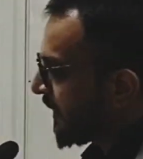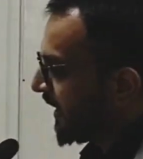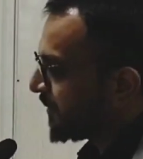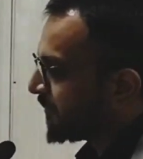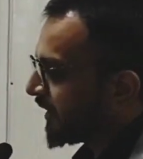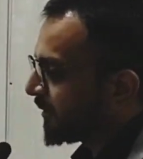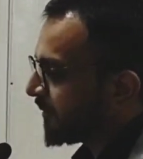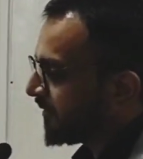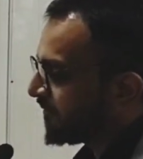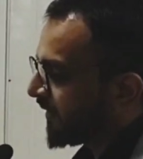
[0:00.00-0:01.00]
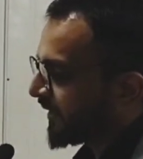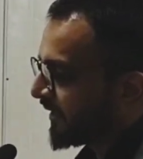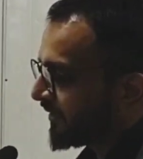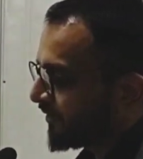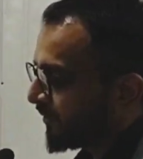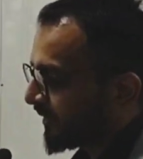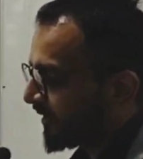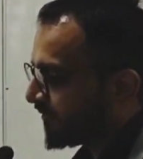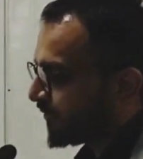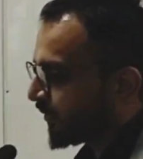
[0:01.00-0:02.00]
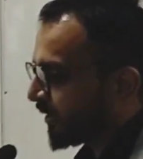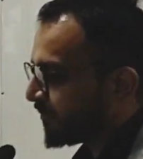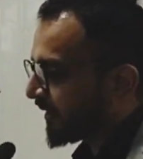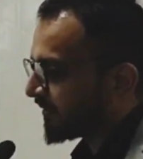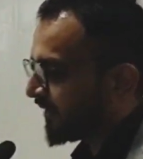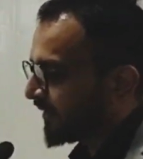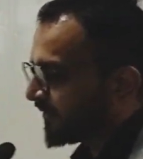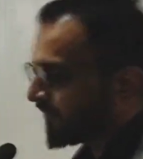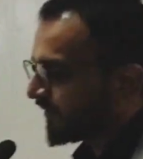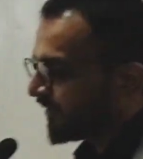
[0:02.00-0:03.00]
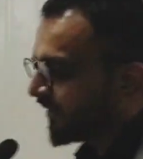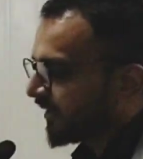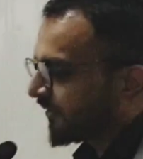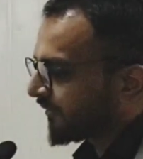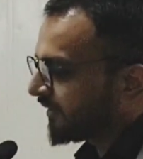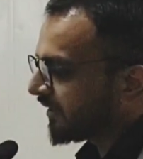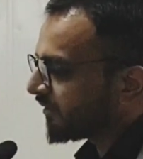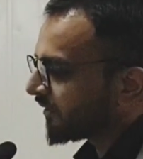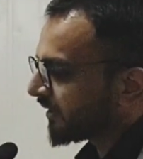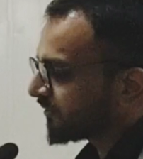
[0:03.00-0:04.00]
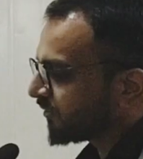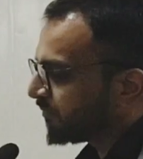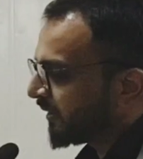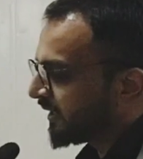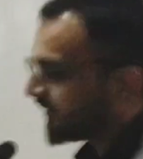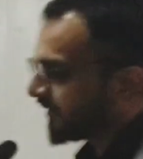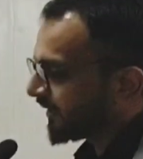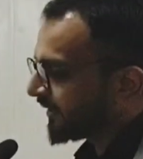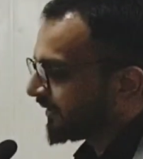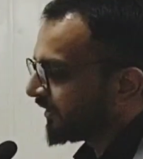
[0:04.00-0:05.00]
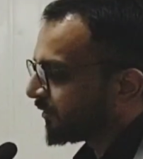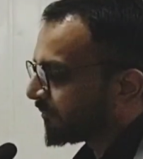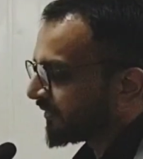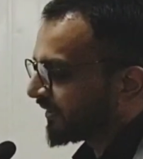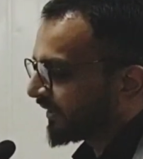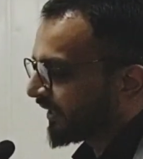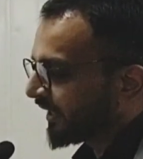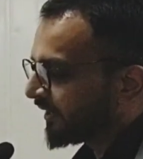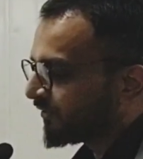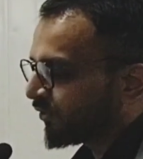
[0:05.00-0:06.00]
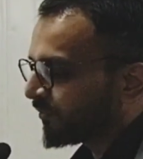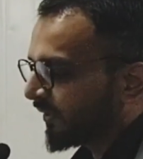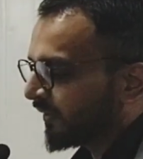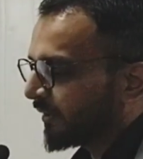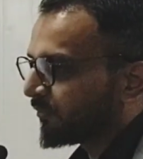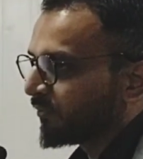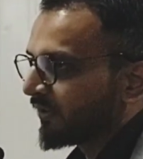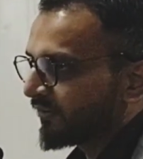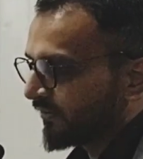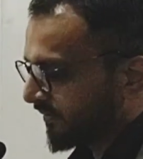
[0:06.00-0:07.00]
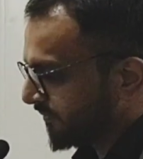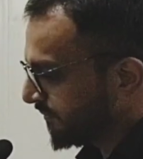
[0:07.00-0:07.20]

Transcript: and multiple fatty attenuating focal mass lesions in renal cortex of bilateral kidney, representing angiomyolipomas.